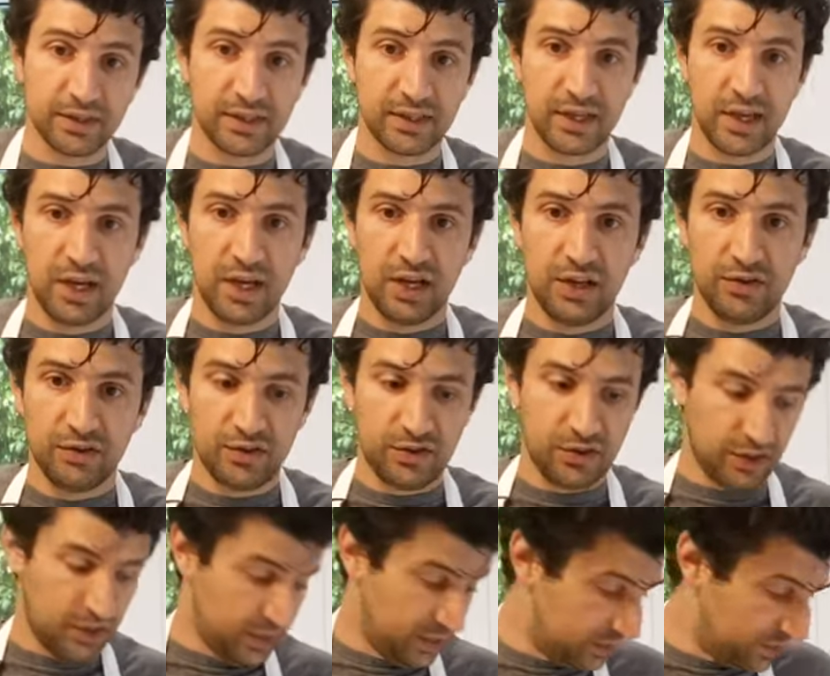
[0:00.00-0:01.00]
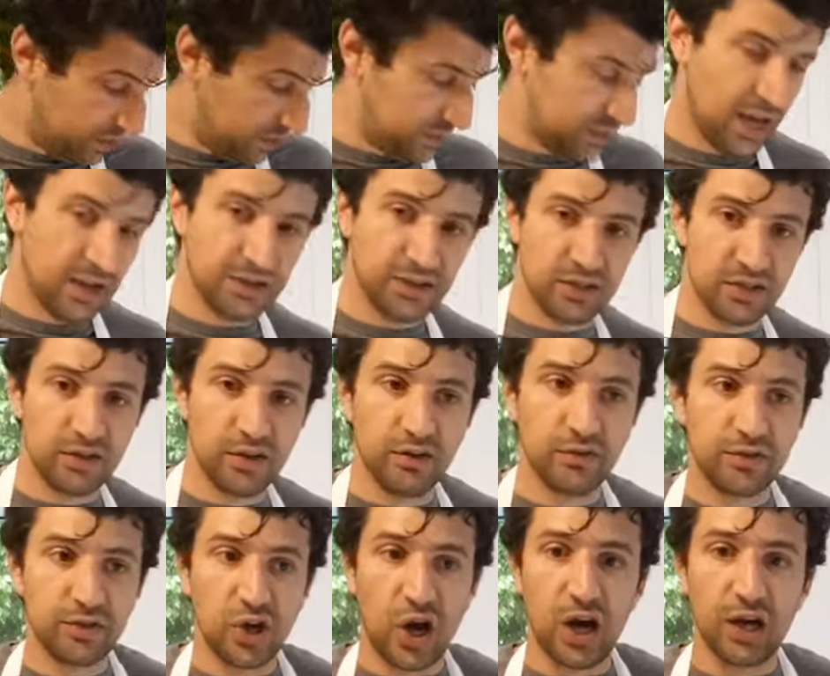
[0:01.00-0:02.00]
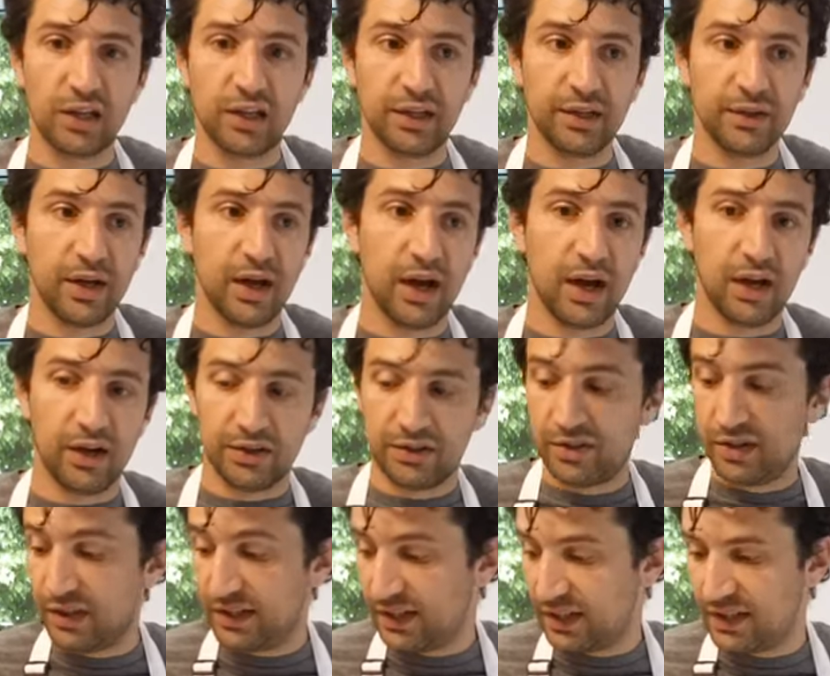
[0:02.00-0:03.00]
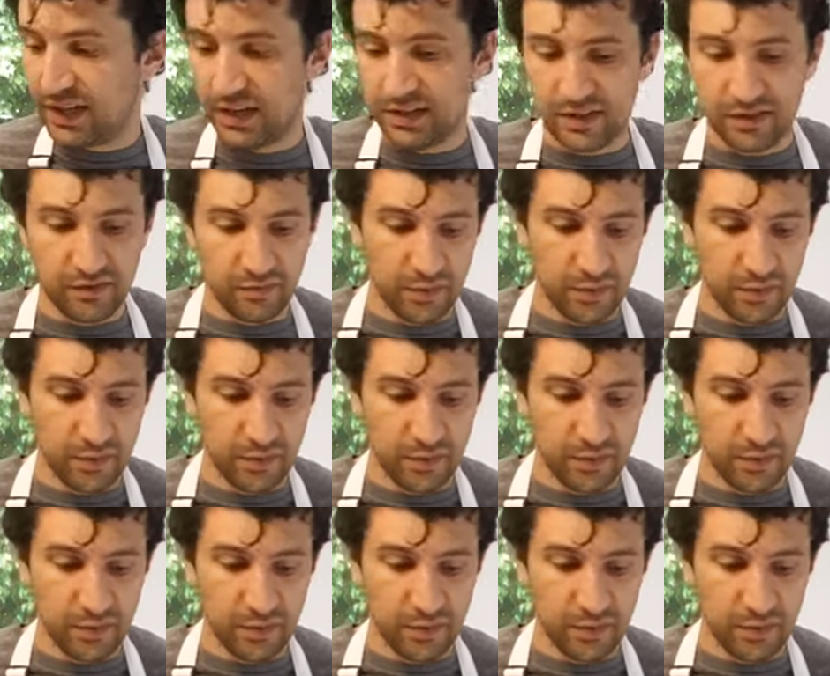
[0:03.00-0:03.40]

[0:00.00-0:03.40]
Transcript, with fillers: to the six ounces of chocolate uh, uh to the six ounces of milk.